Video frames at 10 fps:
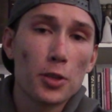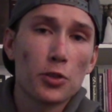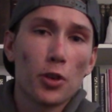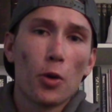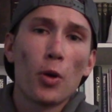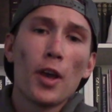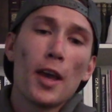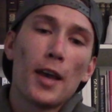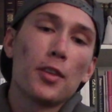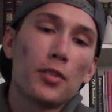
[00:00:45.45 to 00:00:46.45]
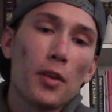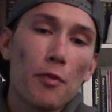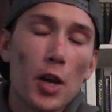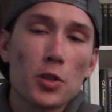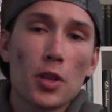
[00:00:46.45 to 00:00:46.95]
So in the same
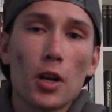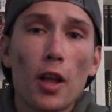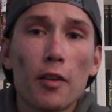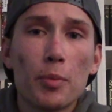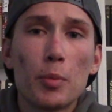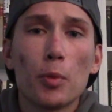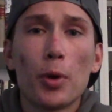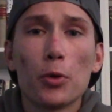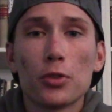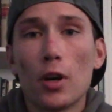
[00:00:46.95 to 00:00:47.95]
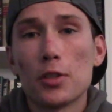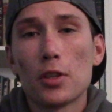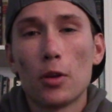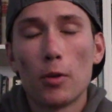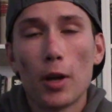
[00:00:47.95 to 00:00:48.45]
fashion that a lot of people post
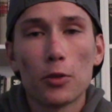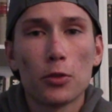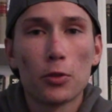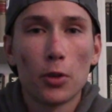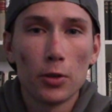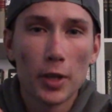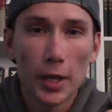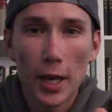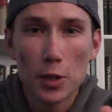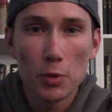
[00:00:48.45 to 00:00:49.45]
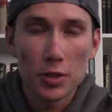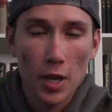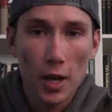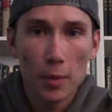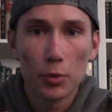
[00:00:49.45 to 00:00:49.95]
content around certain engagement
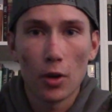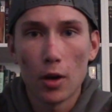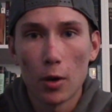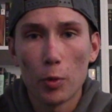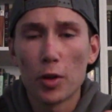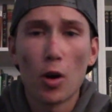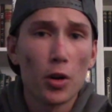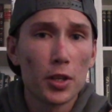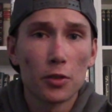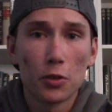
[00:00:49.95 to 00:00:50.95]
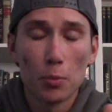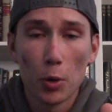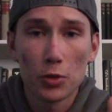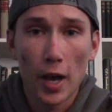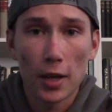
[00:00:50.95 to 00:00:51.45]
times when their audience is
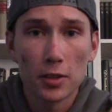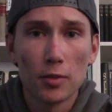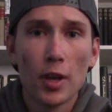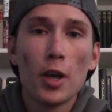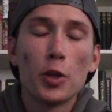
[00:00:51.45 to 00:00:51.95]
most active,